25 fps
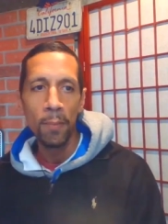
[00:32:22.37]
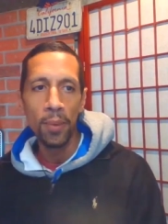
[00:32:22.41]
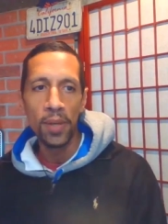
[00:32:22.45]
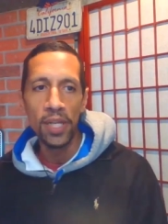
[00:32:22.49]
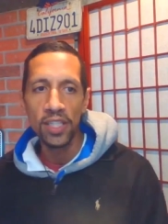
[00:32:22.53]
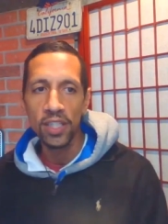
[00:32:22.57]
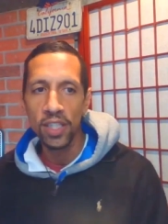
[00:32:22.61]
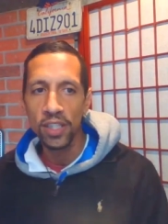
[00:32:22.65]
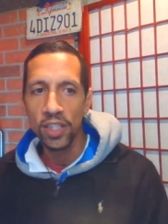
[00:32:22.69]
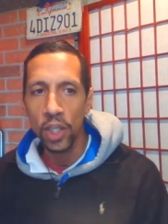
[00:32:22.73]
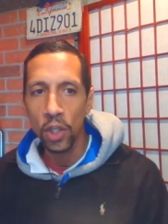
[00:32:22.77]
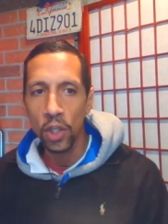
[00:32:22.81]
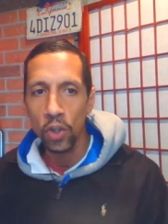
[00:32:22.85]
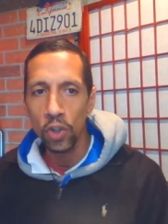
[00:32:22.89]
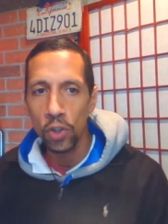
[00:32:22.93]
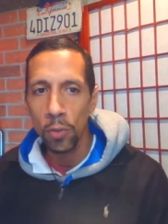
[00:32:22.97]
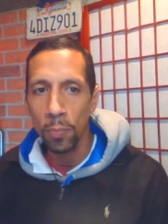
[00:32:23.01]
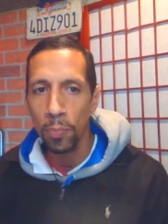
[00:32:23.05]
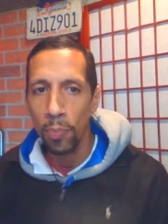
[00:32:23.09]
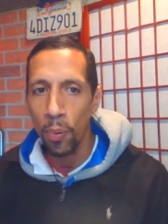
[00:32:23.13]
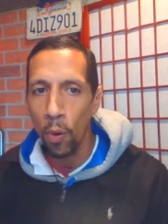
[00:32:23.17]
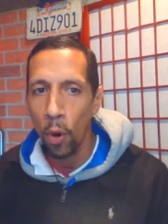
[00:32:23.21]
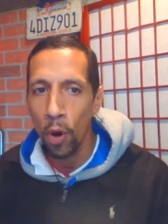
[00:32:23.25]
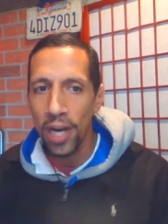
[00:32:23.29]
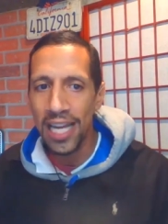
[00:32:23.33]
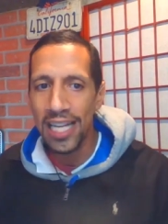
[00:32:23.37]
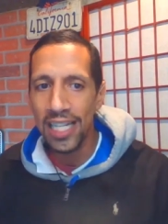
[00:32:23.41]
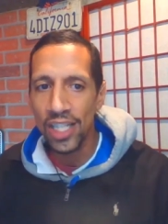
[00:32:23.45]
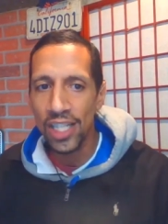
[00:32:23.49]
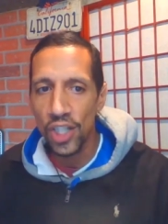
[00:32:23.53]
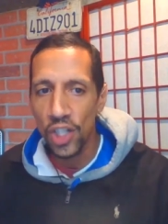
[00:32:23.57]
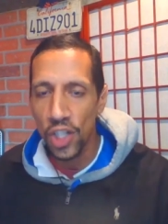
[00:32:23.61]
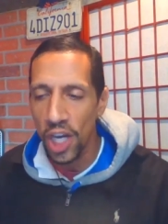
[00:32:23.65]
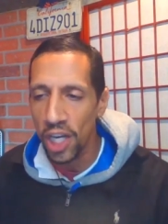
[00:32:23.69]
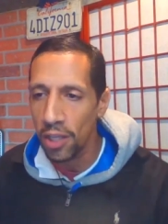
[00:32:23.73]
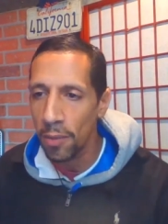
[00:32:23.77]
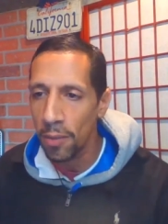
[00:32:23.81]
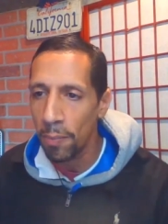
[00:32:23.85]
Please continue to support and
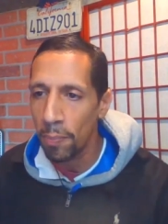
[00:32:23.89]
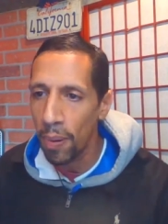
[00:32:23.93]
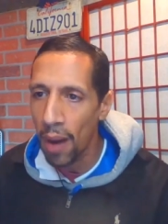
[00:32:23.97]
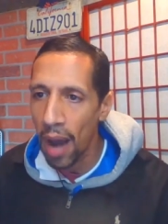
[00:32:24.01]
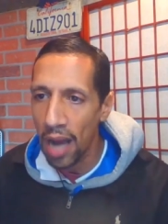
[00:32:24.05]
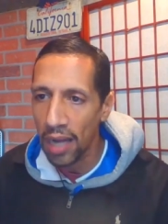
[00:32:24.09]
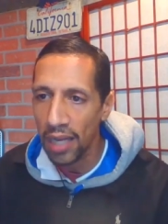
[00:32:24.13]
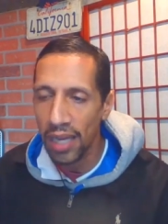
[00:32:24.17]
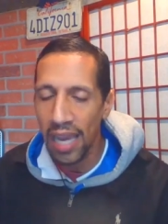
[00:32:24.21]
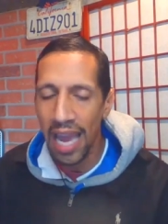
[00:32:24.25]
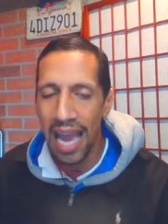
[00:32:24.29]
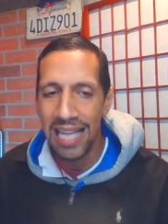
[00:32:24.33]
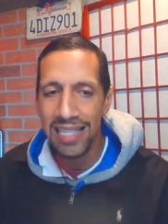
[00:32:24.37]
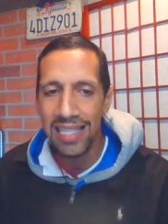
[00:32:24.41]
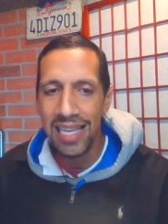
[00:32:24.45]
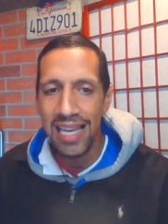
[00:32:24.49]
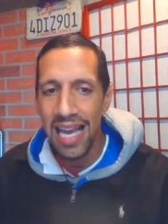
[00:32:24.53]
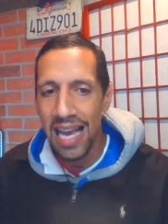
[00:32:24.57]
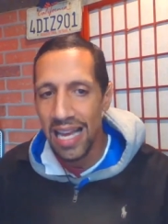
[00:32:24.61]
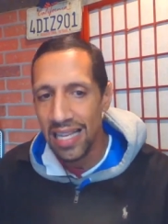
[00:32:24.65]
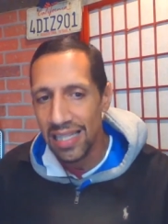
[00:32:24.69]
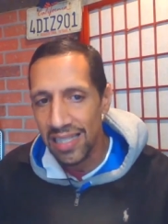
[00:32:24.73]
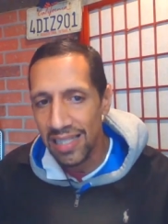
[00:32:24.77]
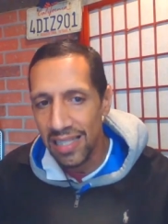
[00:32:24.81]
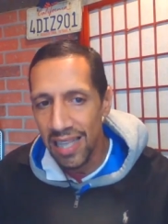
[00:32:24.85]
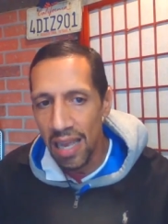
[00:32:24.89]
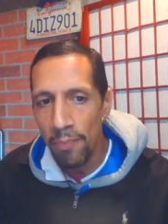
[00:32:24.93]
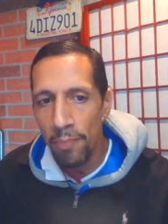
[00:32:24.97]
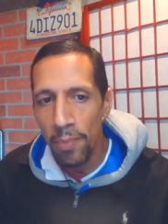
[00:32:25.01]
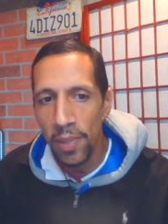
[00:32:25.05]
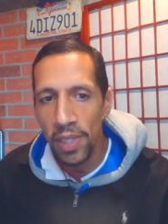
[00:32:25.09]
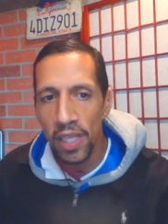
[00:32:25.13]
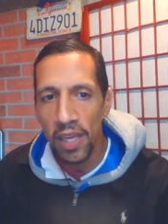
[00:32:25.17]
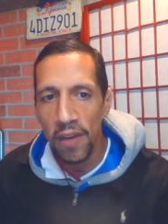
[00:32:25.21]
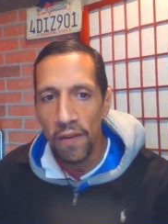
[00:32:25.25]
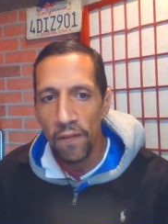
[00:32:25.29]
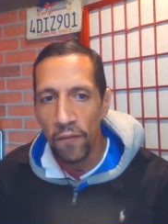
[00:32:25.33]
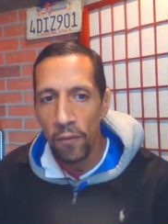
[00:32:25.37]
share the podcast and send me
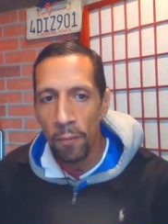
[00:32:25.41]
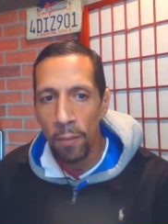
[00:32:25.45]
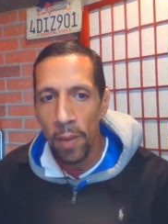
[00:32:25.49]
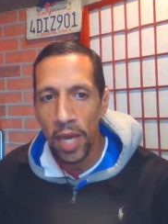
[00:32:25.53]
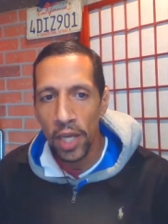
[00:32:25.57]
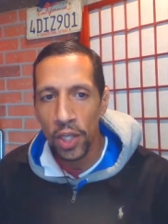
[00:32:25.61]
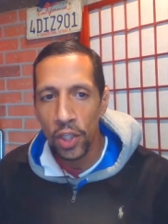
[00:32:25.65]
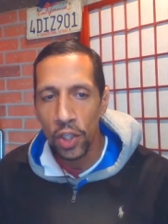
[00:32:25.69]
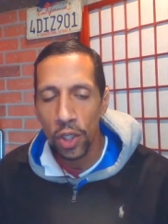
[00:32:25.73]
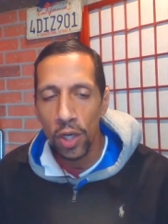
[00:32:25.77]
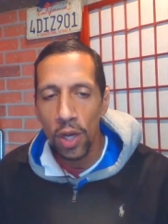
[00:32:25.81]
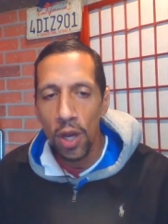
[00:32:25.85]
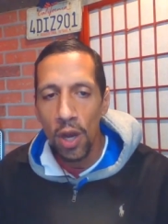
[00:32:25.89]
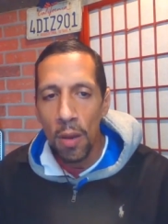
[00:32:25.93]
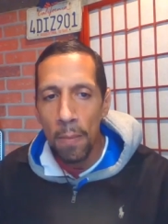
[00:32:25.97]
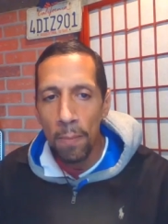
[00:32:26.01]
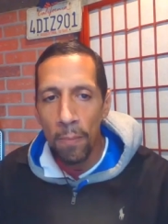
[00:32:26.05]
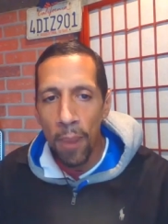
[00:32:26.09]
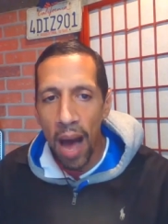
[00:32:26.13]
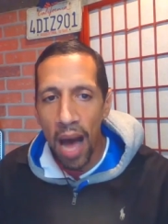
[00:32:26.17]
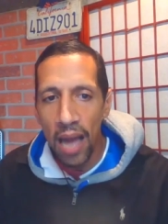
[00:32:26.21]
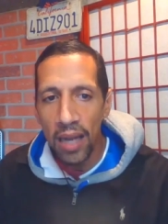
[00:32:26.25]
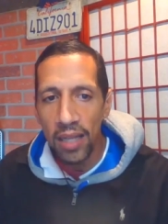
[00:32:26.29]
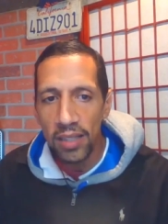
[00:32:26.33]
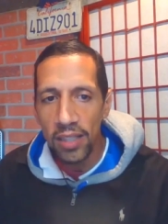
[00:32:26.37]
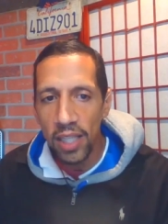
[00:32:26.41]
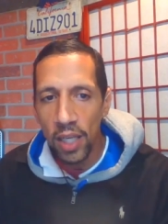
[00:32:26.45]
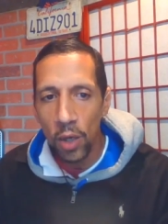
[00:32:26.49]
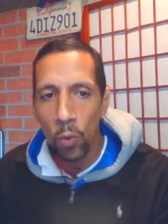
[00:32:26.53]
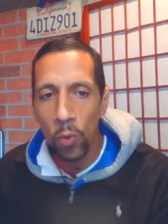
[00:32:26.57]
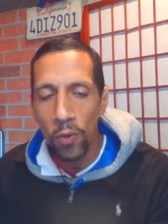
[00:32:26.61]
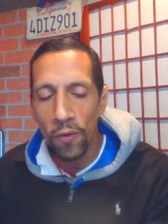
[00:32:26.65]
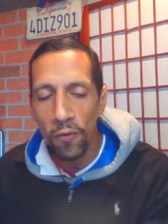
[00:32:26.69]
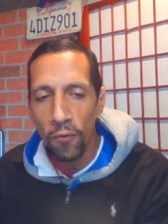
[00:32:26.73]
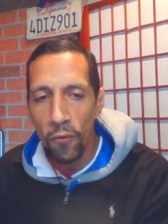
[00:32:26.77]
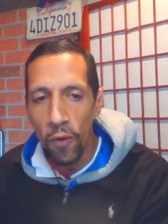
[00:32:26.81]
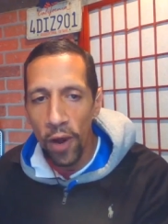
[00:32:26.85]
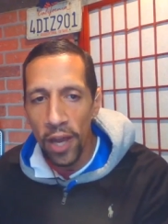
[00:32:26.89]
the information.
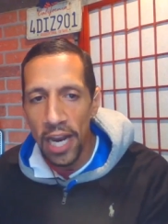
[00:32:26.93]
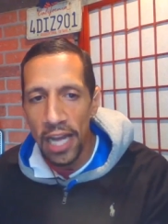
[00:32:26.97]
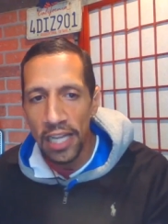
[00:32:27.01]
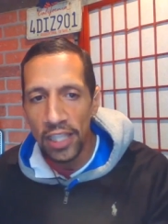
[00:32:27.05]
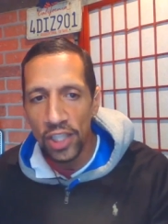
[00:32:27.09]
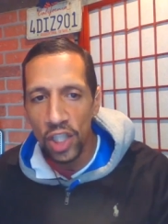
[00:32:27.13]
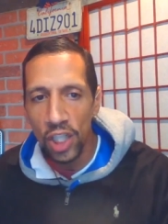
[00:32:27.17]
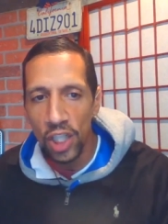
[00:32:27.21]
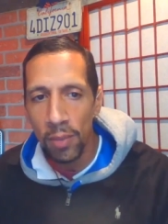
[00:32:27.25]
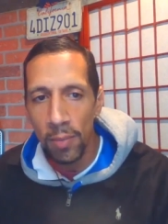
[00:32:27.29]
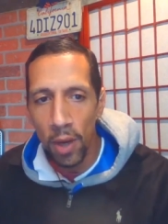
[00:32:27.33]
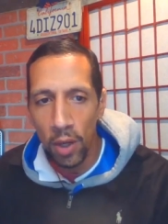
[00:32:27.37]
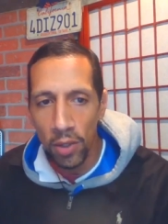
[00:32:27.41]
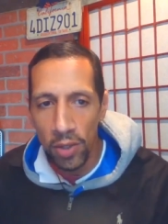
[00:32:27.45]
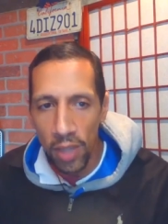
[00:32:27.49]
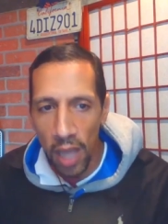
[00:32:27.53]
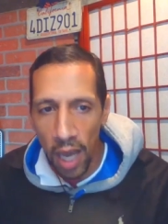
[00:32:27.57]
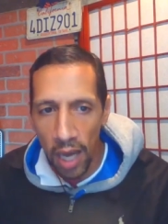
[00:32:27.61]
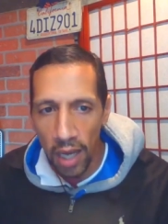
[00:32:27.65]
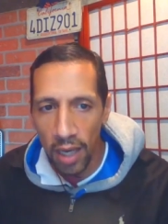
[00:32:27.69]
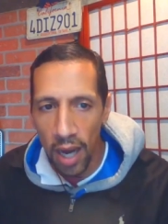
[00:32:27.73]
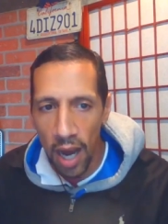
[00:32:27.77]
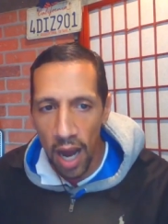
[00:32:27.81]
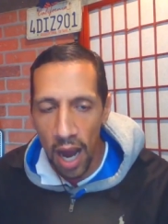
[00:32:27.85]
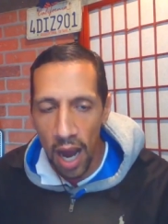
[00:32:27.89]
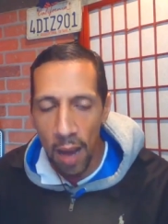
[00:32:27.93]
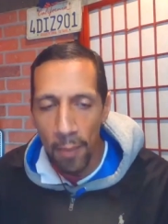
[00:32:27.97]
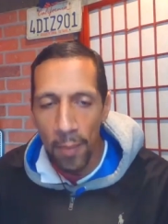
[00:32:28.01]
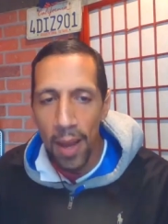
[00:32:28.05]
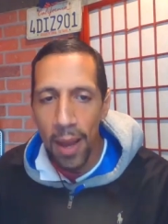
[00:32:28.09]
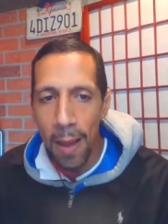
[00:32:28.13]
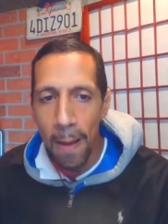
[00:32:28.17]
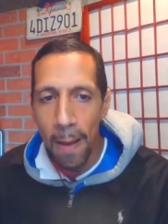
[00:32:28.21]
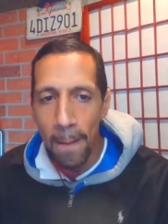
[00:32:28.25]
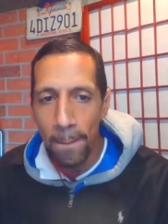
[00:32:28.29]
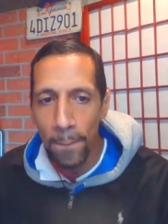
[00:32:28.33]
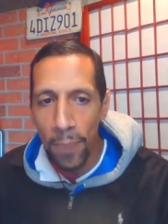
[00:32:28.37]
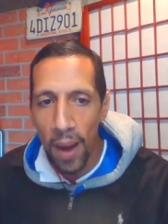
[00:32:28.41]
Politicwithfred at gmail.com.
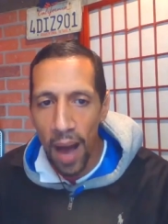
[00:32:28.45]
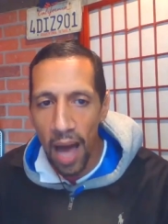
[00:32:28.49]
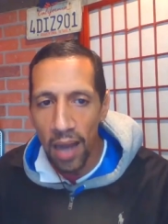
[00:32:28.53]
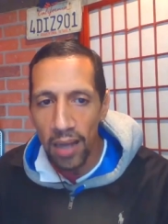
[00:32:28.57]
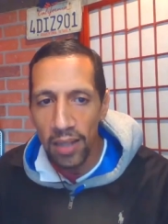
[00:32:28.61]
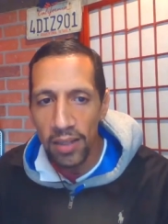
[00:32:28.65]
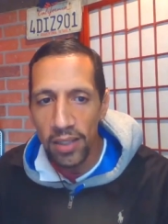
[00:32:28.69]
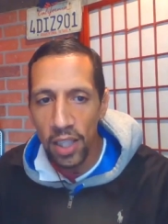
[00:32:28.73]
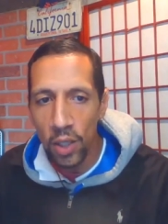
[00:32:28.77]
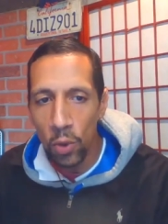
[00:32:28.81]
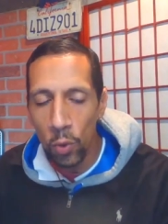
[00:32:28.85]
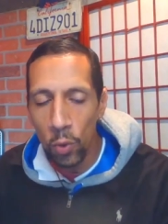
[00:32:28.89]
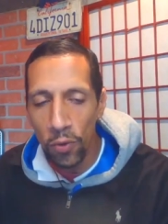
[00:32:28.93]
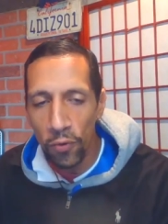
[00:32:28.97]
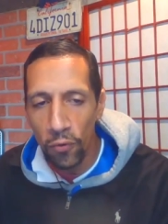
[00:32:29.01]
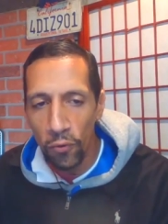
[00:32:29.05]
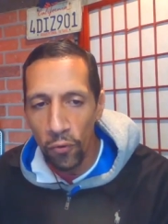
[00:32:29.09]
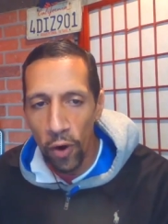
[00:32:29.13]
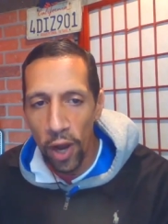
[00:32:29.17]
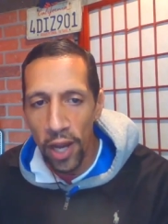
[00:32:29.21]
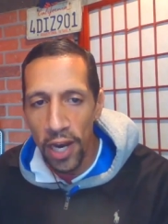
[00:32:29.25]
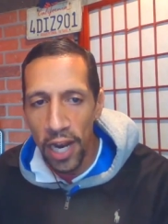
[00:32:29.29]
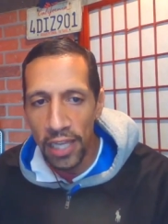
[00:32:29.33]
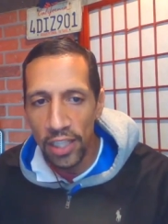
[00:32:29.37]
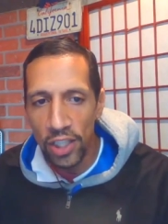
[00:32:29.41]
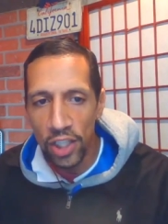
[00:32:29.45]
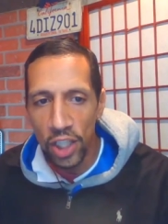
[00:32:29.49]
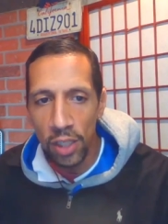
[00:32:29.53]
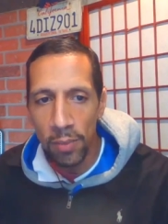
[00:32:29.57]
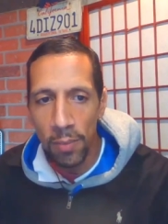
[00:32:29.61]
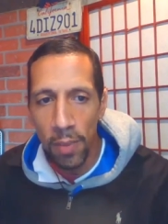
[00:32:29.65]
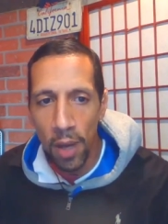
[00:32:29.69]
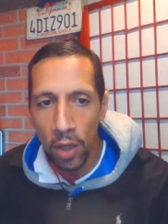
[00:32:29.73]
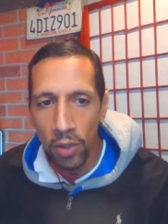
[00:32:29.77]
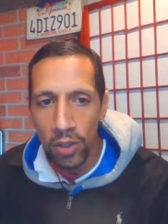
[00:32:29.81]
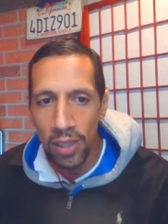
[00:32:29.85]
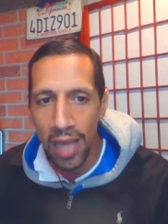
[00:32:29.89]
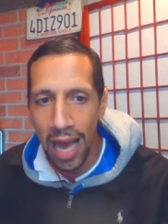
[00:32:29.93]
Politicwithfred at
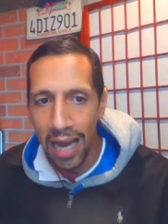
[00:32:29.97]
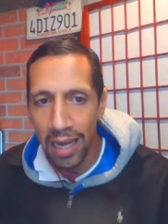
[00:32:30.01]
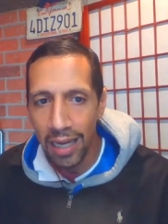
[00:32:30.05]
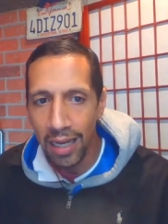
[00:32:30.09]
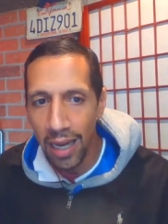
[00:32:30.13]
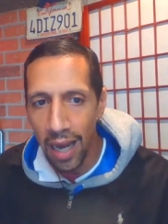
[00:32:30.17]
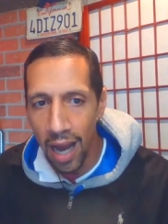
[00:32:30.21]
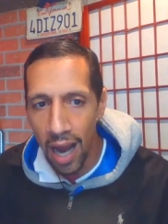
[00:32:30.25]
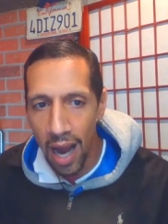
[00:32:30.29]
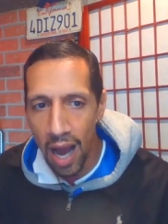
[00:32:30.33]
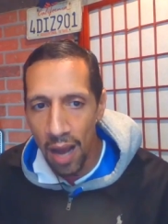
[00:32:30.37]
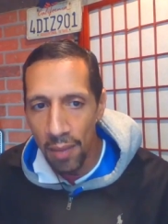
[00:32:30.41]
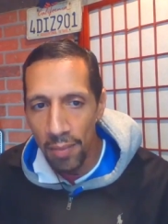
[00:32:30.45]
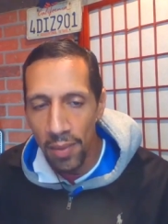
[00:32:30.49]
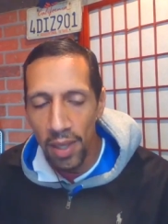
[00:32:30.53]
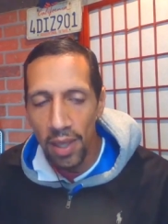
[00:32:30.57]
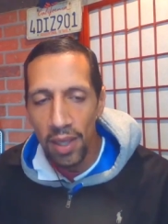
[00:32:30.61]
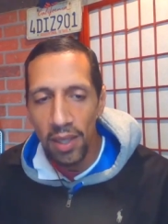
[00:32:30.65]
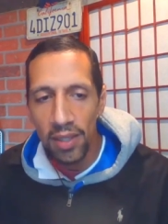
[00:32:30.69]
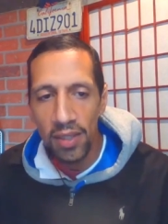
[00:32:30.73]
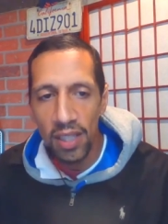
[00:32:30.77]
gmail.com.